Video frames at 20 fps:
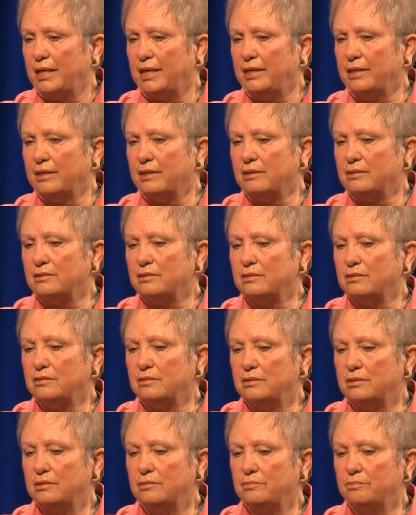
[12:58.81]
And
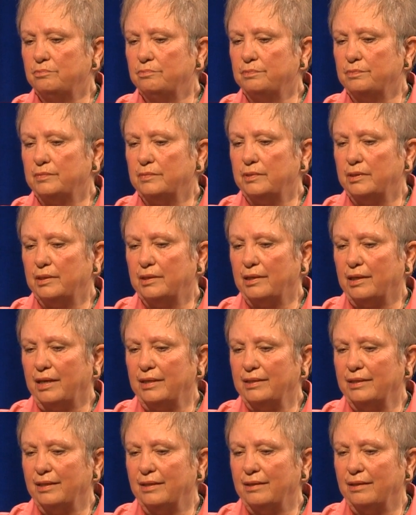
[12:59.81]

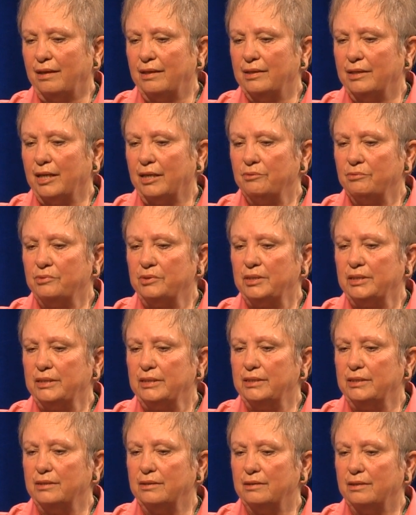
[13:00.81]
I
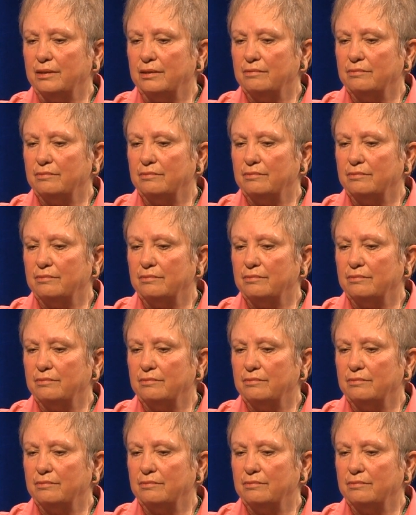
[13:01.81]
really